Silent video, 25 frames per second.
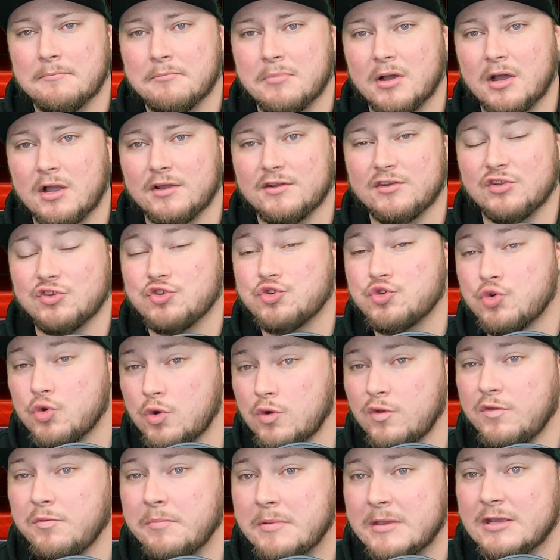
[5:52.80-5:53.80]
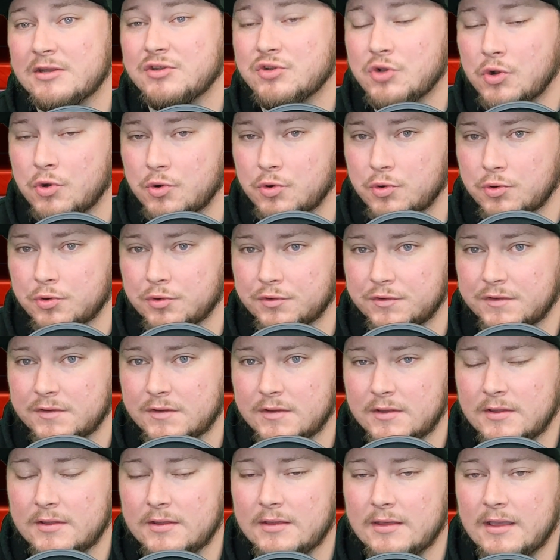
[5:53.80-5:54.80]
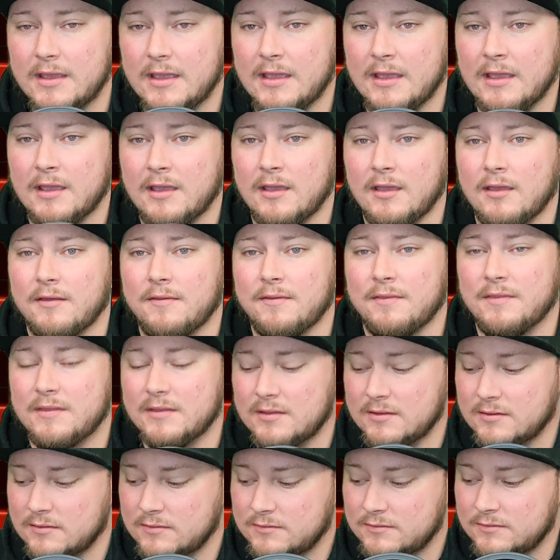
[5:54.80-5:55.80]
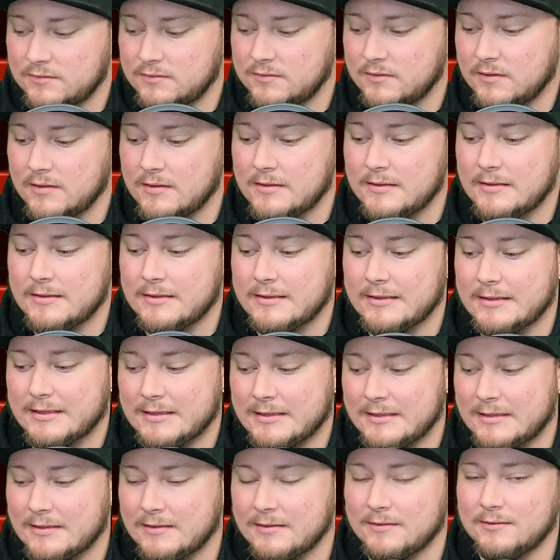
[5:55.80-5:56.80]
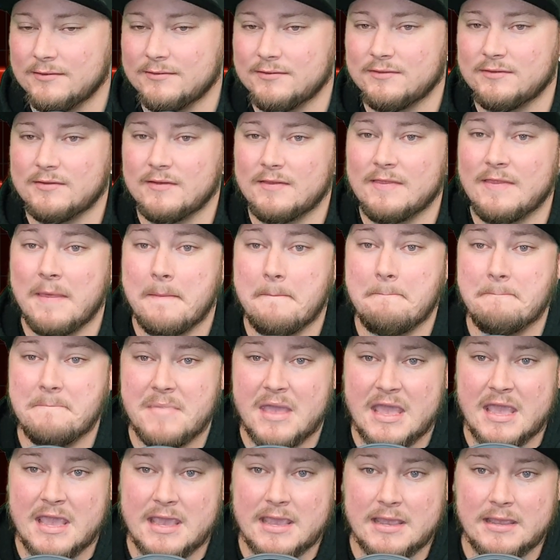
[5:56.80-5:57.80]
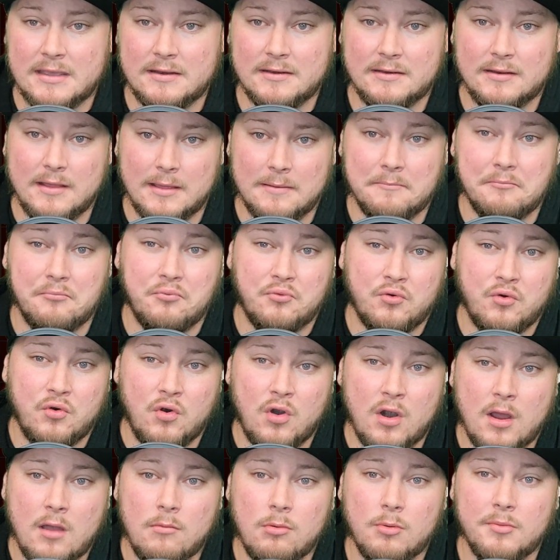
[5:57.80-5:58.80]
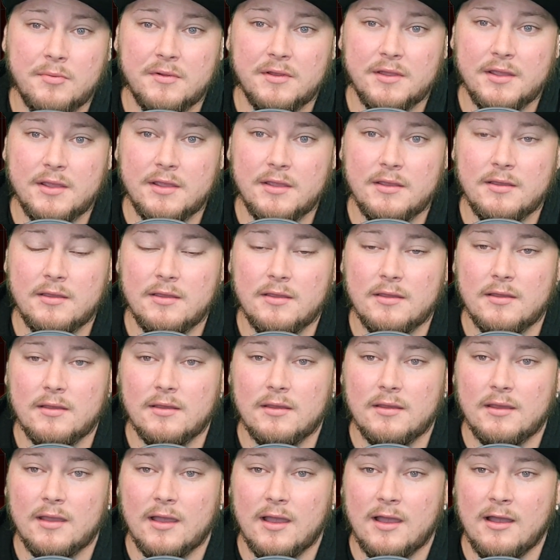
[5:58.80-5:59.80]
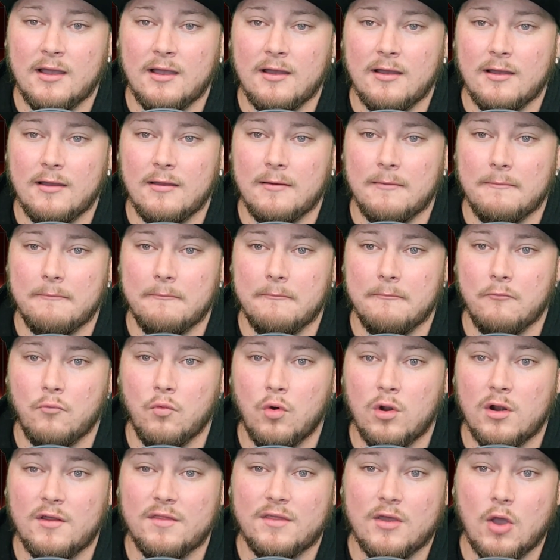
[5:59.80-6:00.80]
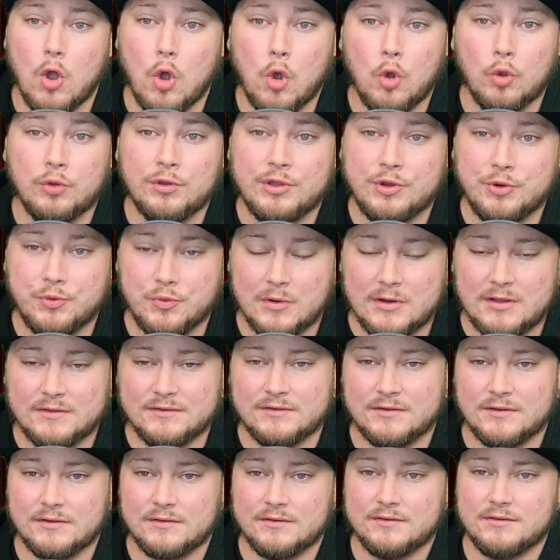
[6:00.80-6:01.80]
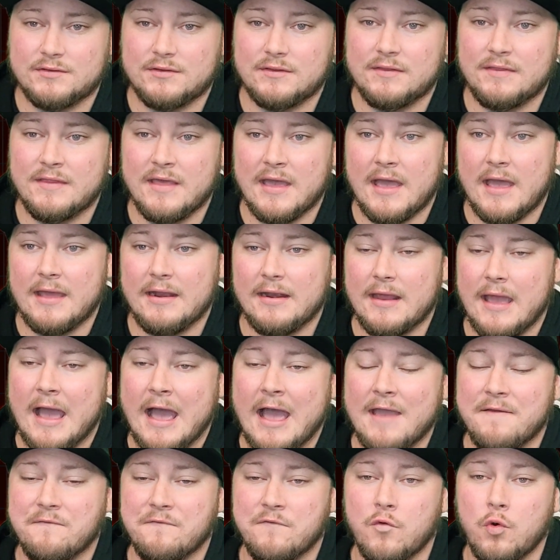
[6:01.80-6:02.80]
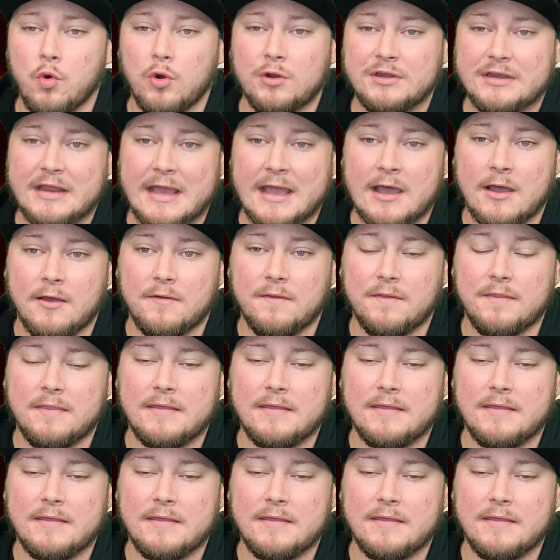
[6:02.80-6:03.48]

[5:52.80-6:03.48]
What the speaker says: But truth be told, this is the main and probably one of the only reasons that I forked out